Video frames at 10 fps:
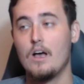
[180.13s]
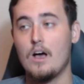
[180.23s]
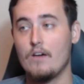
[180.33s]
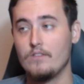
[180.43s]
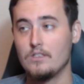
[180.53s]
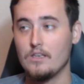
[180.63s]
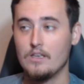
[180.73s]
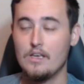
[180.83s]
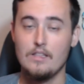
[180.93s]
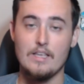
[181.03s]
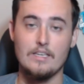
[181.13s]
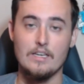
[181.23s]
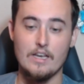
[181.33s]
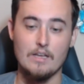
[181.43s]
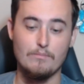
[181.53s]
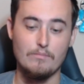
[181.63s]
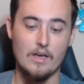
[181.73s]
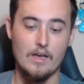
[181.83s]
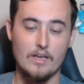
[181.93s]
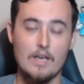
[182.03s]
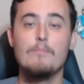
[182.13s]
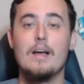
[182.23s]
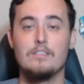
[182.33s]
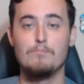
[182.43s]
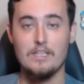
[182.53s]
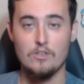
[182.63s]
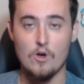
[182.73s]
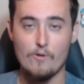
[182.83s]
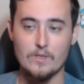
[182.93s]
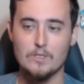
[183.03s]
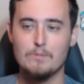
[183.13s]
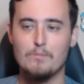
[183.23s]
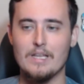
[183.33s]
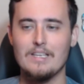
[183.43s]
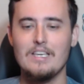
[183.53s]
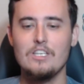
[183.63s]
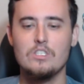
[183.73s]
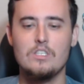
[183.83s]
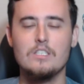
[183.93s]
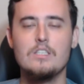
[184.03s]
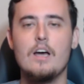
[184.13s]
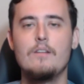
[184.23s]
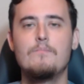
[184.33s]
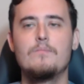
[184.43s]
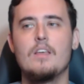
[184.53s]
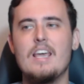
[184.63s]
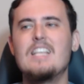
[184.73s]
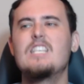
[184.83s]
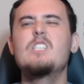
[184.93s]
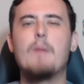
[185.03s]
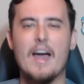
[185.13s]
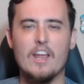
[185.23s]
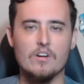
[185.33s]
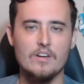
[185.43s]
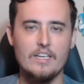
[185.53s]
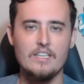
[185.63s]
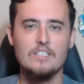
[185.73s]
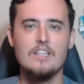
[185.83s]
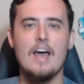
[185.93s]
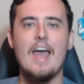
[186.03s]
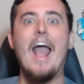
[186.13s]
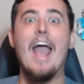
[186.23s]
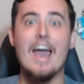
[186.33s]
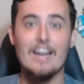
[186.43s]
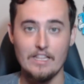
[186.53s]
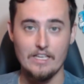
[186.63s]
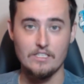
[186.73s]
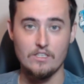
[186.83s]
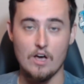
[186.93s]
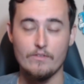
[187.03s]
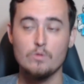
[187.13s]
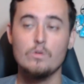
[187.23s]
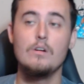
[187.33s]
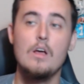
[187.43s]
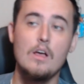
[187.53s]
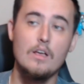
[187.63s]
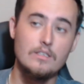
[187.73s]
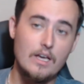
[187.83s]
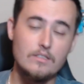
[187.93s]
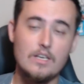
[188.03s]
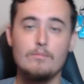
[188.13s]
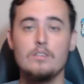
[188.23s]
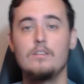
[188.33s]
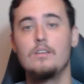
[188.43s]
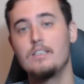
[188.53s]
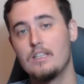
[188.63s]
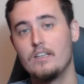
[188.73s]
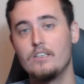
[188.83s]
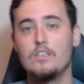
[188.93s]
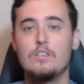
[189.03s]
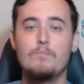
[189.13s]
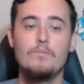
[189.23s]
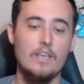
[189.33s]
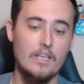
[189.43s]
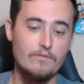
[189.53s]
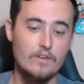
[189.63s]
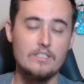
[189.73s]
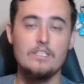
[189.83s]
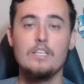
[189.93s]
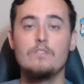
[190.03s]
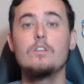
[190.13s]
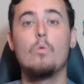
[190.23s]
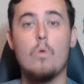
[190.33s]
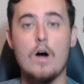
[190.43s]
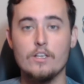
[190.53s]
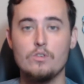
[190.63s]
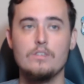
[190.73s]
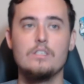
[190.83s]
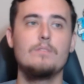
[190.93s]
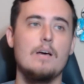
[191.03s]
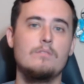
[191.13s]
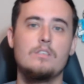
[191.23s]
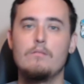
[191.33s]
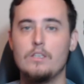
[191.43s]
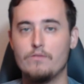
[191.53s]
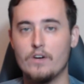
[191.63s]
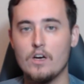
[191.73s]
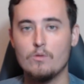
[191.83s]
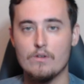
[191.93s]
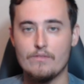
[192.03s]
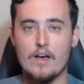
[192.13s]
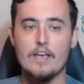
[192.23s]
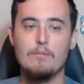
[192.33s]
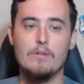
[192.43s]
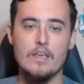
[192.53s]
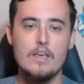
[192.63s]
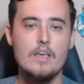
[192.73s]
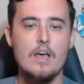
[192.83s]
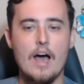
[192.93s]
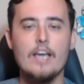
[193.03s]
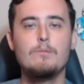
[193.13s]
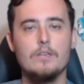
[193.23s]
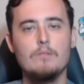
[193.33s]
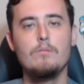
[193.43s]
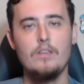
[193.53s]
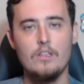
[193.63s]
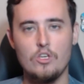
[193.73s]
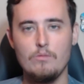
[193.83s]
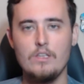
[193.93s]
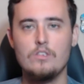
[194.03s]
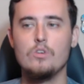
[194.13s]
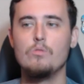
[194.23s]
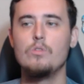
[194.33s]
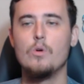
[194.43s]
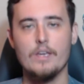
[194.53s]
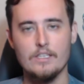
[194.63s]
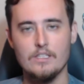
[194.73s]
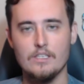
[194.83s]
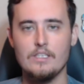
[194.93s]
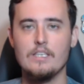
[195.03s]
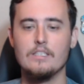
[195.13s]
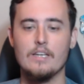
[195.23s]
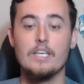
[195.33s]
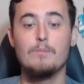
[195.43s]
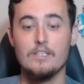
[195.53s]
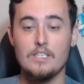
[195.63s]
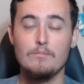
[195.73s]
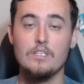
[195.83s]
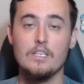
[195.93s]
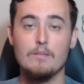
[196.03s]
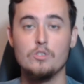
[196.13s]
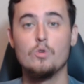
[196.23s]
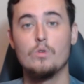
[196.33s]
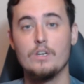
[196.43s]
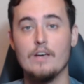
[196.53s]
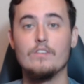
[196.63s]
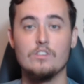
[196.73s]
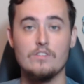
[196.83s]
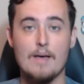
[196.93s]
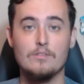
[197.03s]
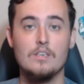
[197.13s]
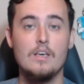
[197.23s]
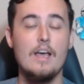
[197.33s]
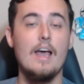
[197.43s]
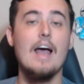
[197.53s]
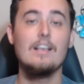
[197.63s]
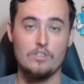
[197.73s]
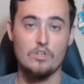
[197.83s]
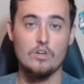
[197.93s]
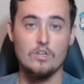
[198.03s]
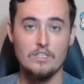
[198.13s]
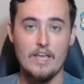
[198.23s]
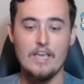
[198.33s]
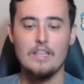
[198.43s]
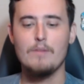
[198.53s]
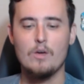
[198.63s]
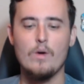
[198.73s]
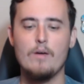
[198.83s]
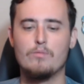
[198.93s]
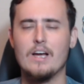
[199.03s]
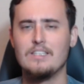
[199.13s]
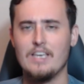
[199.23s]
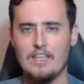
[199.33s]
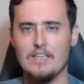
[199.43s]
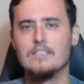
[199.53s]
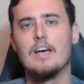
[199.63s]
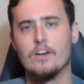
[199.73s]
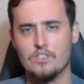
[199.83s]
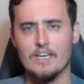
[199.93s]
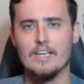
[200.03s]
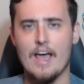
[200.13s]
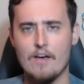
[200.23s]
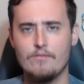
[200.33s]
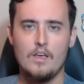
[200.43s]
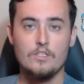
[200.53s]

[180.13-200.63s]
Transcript: obviously that didn't end up uh, coming back to bite the Dolphins. But he just does not inspire. He does not add anything to the offense. We're Skylar Thompson, his athleticism, it's fun to see. It's fun to watch. Sometimes it's, it's very unrefined, but I expect him to be the QB2 going into the season. I expect him to get the majority of the snaps as a starter today. And then Mike White will probably take the entire second half.